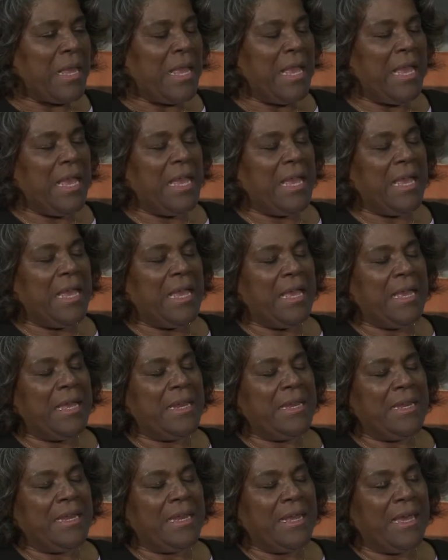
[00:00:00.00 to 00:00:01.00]

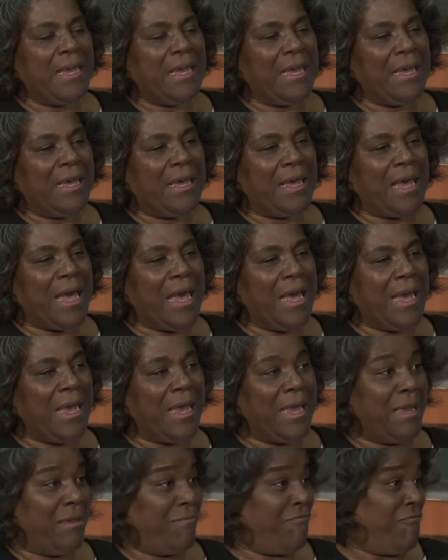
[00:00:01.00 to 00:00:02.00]
And uh,
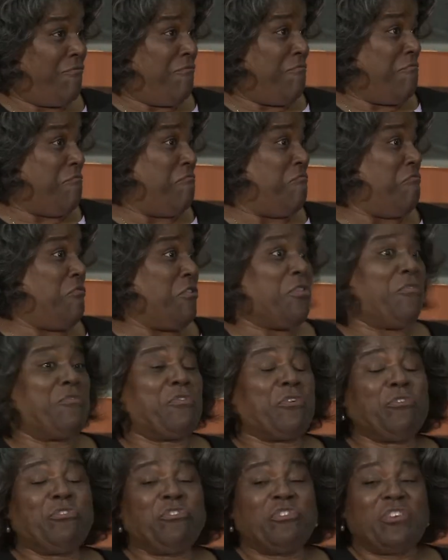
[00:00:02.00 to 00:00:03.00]
I for the
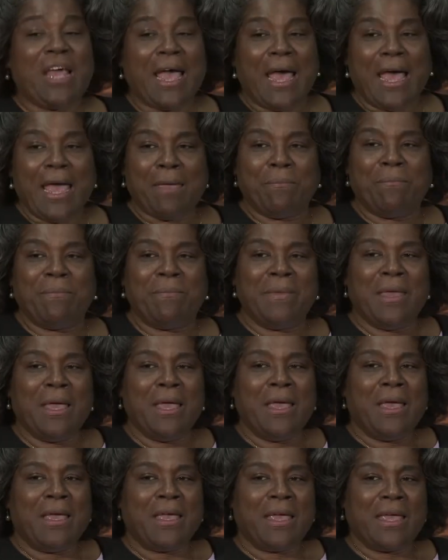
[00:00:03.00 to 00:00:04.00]
first time,
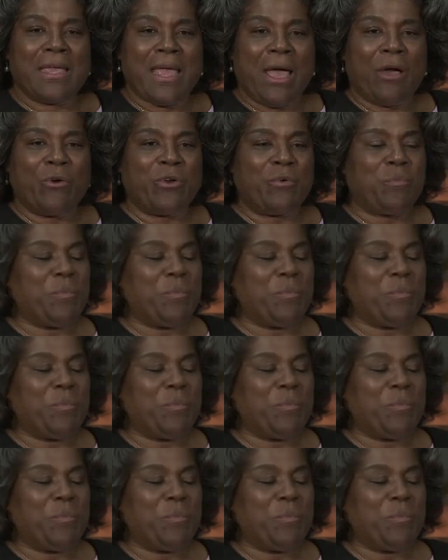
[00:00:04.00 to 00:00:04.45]
encountered